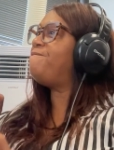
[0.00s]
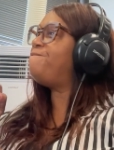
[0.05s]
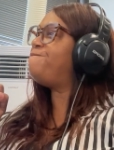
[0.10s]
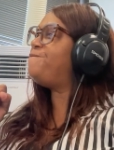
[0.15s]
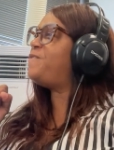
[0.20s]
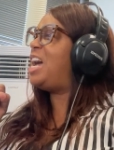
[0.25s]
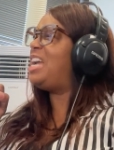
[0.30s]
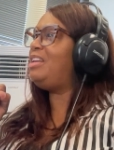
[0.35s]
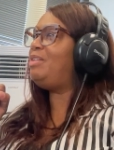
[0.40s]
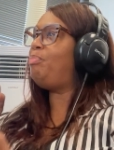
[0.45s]

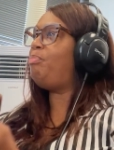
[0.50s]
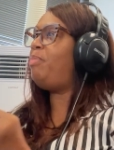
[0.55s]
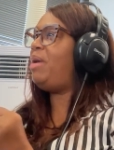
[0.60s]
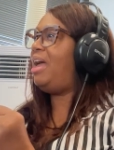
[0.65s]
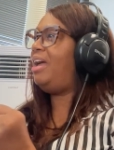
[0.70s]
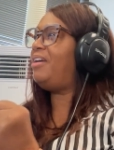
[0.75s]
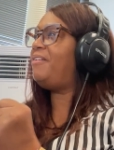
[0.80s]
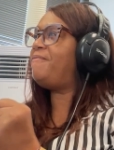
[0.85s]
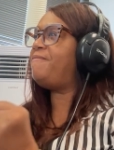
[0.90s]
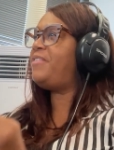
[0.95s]
Fight
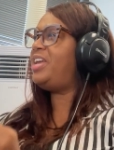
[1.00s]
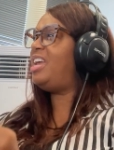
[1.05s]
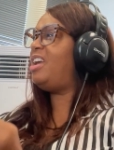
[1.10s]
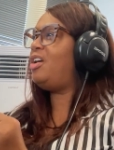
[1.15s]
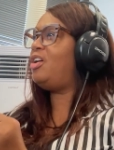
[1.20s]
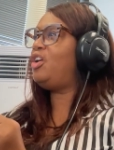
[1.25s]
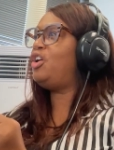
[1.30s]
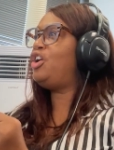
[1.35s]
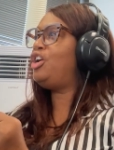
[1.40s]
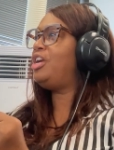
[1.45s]
back
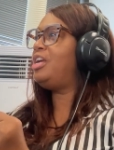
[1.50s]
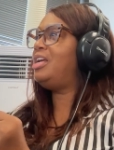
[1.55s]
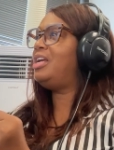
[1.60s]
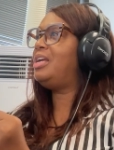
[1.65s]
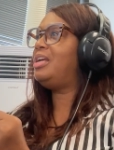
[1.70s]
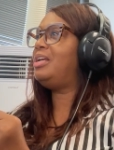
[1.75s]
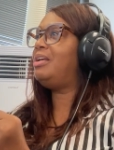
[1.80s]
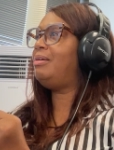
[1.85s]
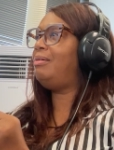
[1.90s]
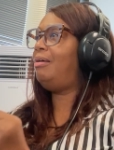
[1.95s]
fair.
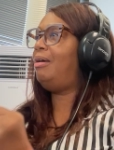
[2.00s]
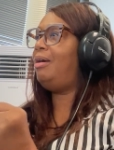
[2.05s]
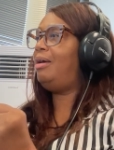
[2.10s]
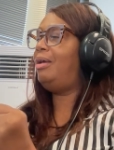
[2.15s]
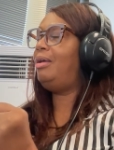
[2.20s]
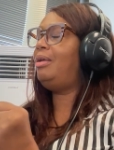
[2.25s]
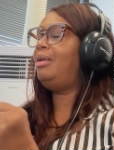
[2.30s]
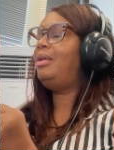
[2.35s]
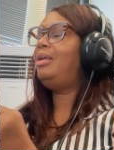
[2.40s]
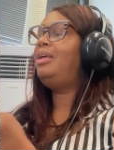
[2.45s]
Okay.
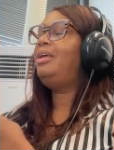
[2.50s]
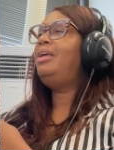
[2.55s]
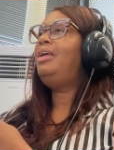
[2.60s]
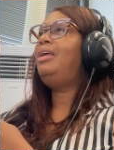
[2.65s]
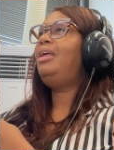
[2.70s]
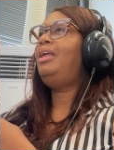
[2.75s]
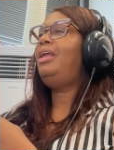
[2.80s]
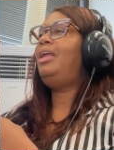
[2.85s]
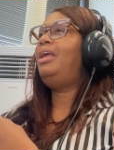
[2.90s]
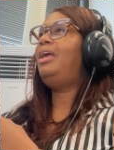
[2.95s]
Okay.
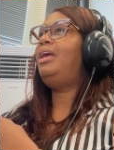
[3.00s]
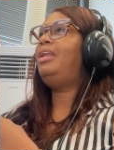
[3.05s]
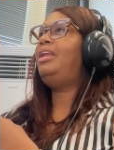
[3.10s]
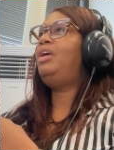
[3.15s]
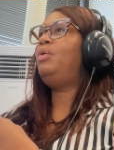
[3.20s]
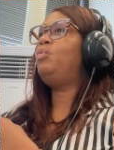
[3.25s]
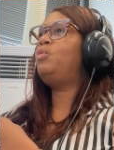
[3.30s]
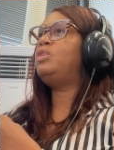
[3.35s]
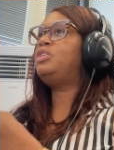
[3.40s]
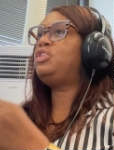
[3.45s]
And
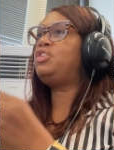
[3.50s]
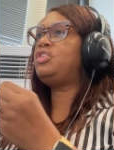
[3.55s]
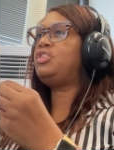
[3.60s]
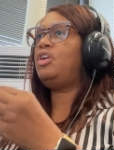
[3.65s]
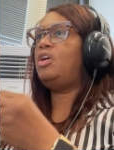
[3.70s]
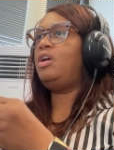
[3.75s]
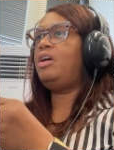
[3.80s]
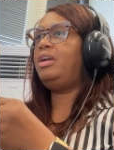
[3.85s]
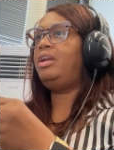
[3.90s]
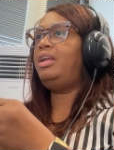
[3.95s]
it was
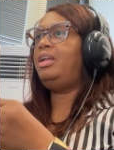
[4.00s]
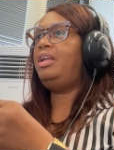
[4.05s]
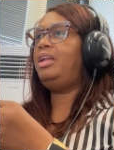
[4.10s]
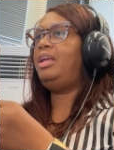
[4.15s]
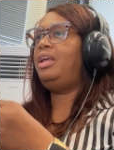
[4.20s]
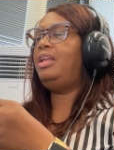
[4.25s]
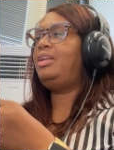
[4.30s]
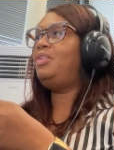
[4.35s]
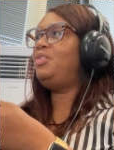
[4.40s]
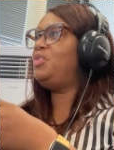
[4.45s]
started
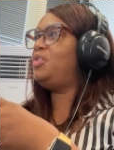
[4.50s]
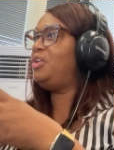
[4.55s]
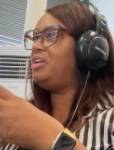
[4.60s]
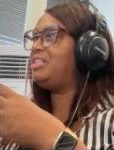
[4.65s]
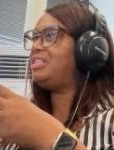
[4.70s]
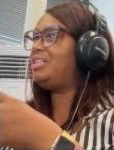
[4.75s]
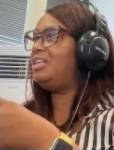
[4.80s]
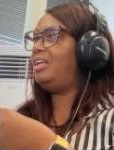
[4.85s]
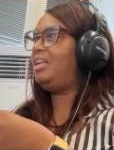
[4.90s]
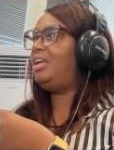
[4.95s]
in New York
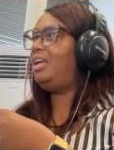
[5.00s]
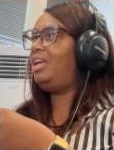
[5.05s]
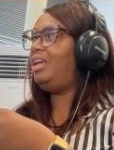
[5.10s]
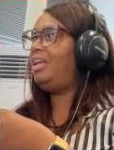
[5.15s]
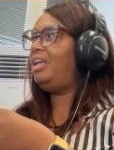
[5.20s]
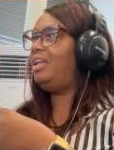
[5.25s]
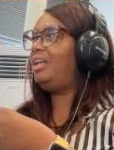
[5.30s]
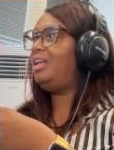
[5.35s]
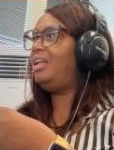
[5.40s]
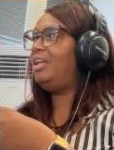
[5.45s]
City
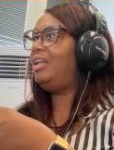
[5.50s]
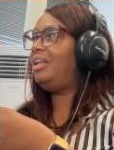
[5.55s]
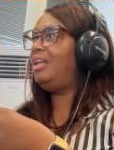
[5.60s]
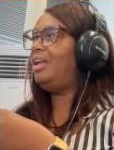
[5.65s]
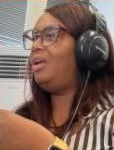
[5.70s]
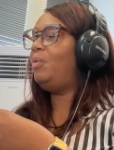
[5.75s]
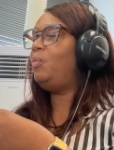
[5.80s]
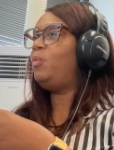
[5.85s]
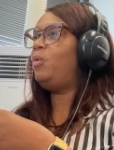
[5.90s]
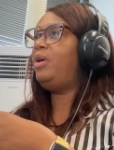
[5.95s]

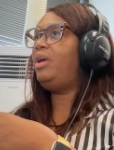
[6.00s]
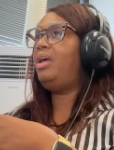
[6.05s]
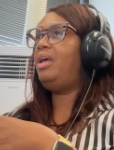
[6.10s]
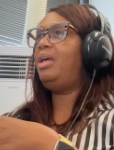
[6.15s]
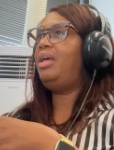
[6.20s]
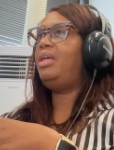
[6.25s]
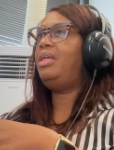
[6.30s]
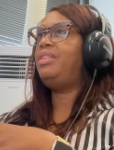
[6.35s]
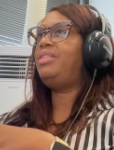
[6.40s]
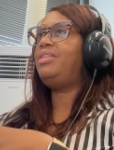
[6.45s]
uh-huh.
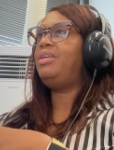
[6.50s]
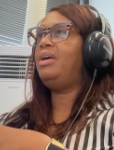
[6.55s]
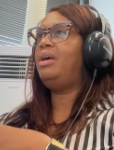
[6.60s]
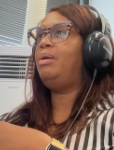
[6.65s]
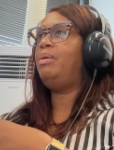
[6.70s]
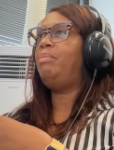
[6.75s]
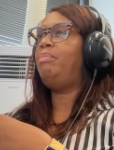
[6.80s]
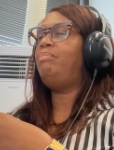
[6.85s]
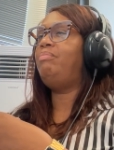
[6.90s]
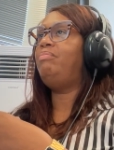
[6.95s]
with
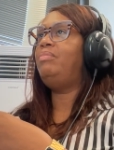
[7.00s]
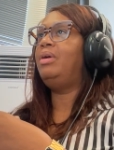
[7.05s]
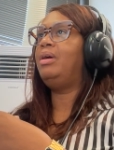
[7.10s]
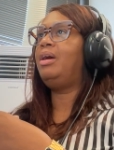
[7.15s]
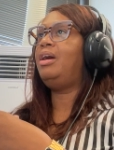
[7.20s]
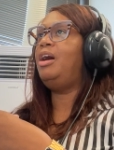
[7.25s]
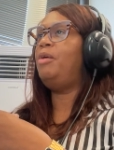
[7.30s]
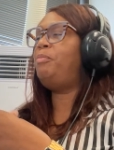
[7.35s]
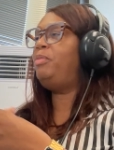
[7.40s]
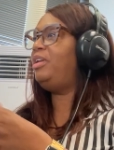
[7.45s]
a, a,
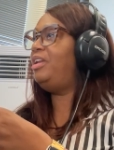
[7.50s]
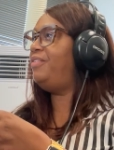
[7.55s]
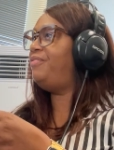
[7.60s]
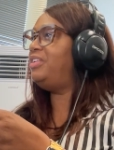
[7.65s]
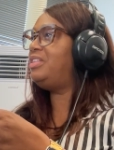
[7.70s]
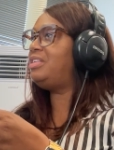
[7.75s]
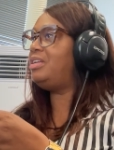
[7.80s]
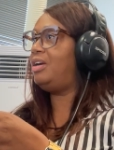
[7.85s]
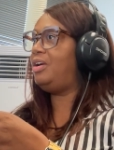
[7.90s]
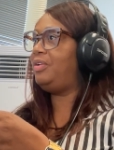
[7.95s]
couple of
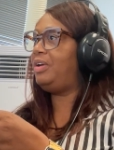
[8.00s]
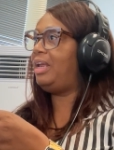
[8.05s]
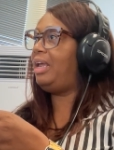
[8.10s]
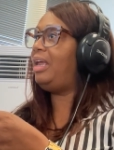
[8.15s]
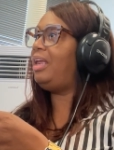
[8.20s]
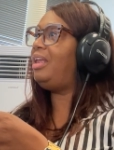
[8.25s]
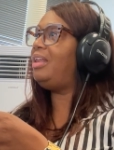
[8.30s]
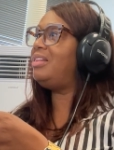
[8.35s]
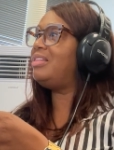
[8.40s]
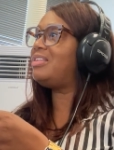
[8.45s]

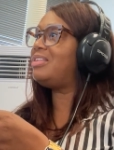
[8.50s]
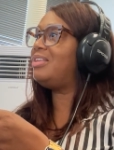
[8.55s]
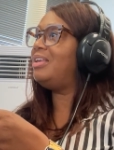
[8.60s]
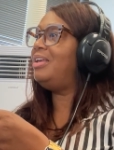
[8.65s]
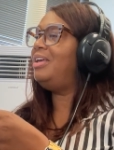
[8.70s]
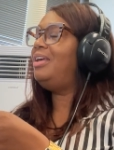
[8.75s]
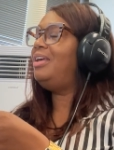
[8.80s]
attorneys